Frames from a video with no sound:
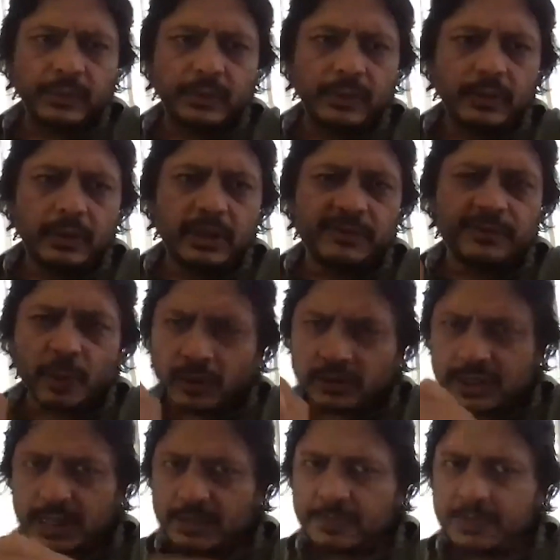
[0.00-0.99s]
if all the
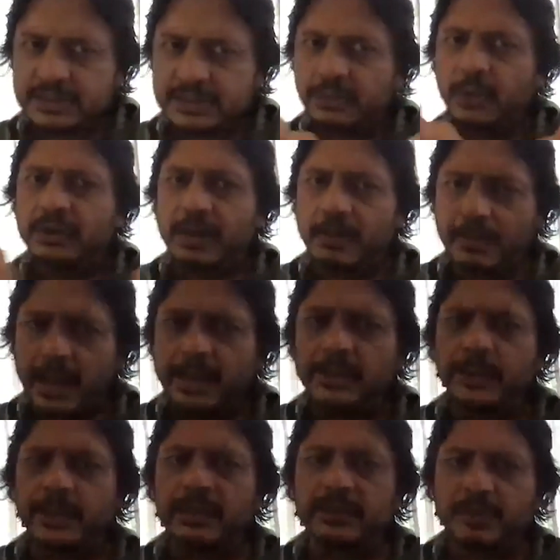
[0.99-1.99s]
elements are not combined
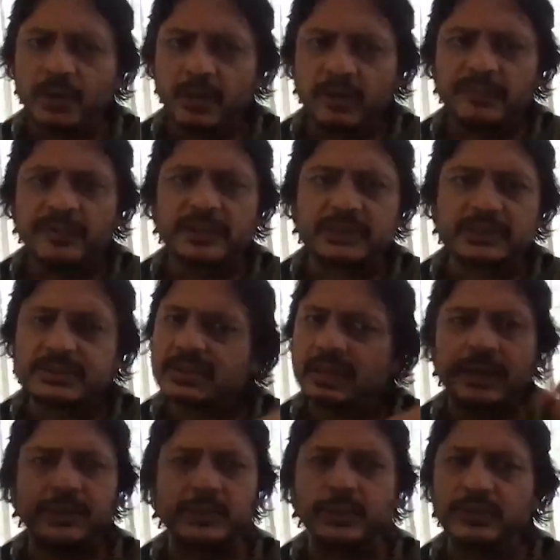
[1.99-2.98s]
together for all of us,
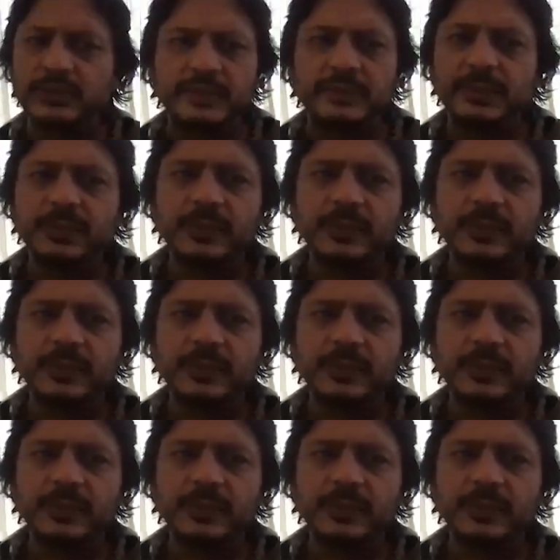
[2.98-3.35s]
I don't think mm. we